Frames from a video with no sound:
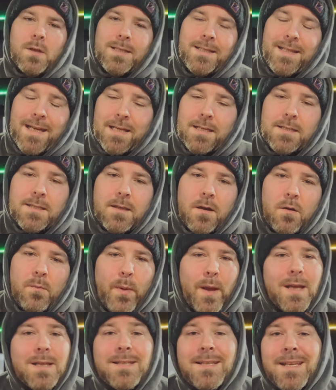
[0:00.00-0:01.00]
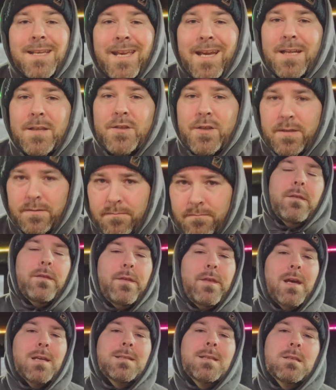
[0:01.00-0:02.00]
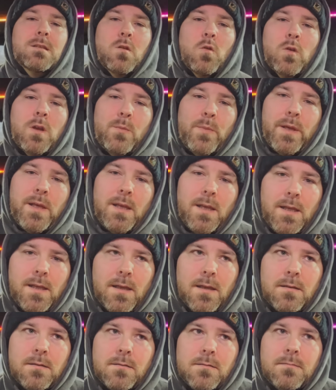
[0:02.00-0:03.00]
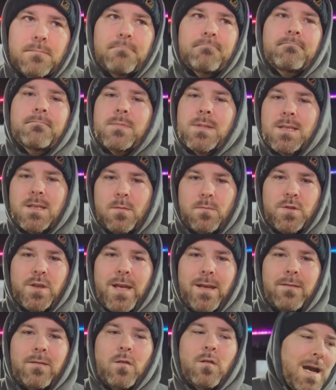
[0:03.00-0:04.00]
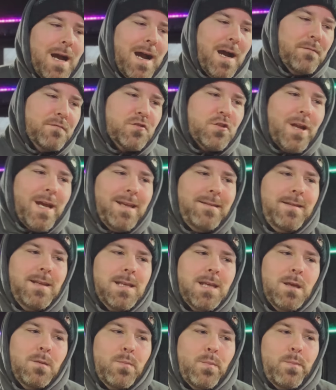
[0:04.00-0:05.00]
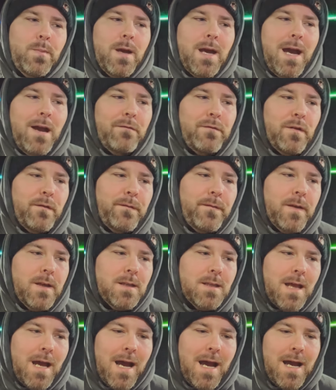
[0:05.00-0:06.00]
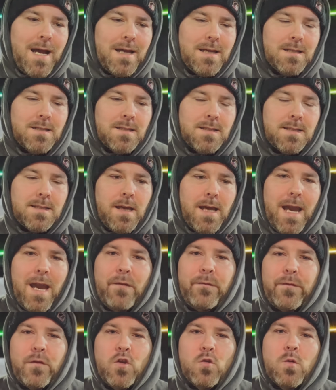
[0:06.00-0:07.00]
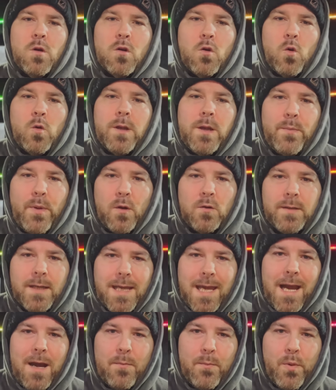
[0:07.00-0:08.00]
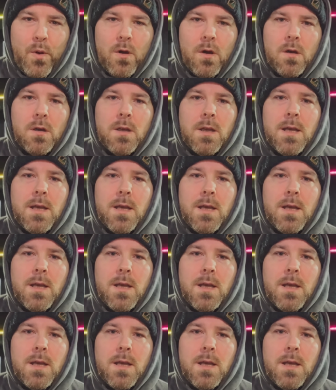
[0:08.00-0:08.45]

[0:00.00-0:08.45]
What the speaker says: next up is the kitchen. This is going to be subjective. I've tried to keep everything as if you were going to build a camper,